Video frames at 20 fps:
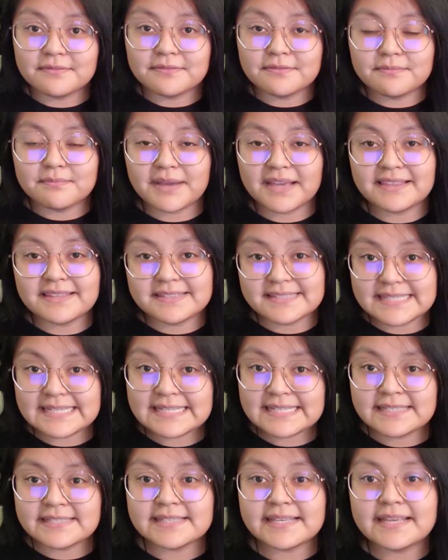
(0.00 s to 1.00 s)
by the
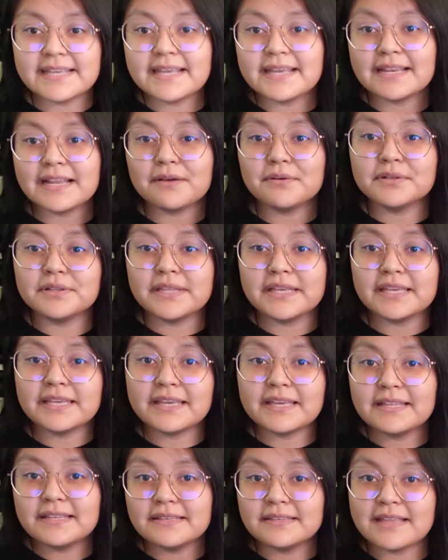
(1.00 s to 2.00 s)
CDC, and I will link
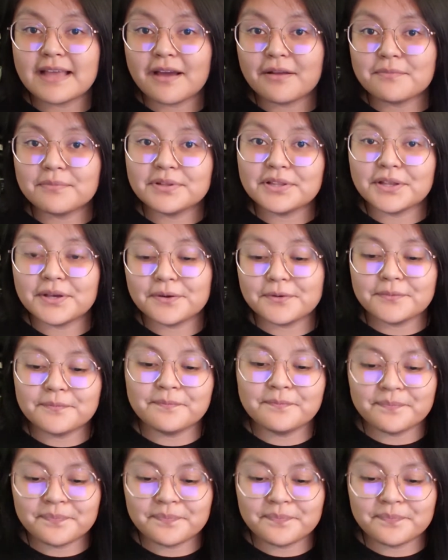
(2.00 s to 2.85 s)
it down below,